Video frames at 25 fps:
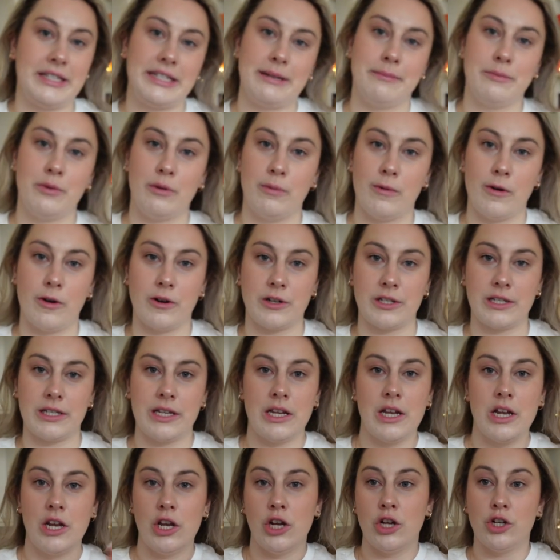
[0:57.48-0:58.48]
some more books
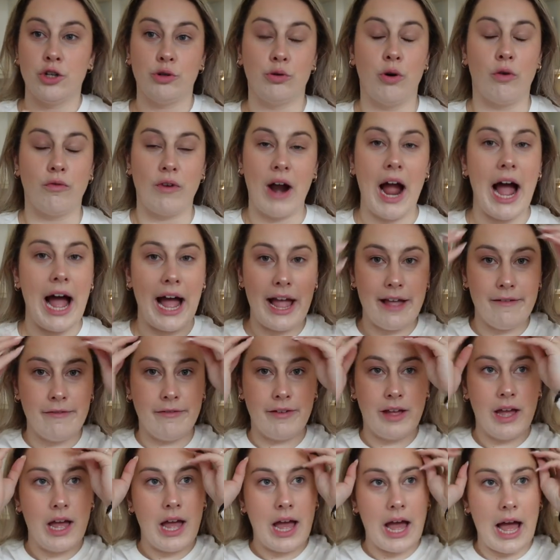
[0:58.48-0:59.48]
to arrive
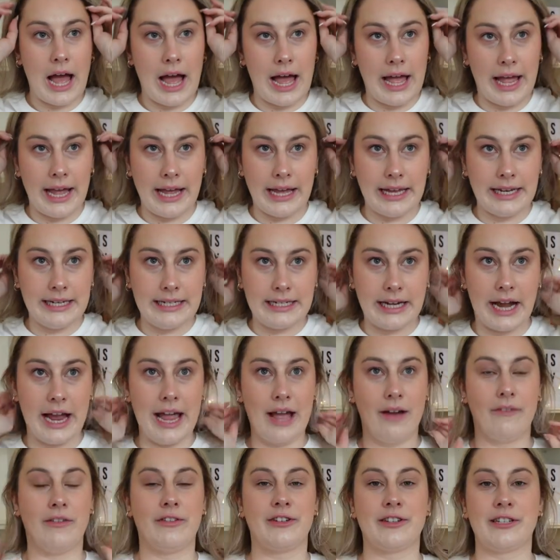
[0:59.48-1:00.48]
and I
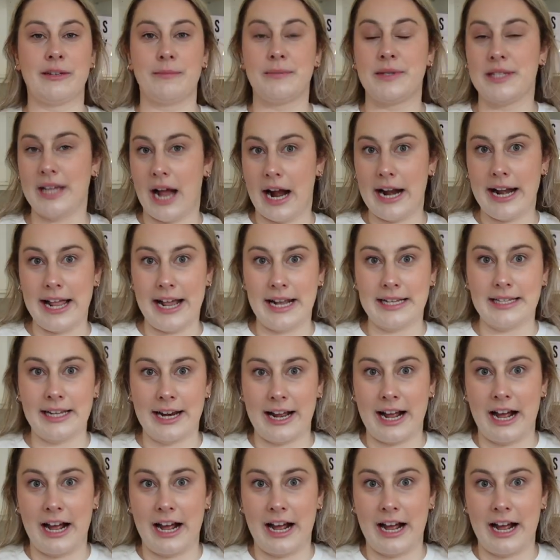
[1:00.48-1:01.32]
have some signings that are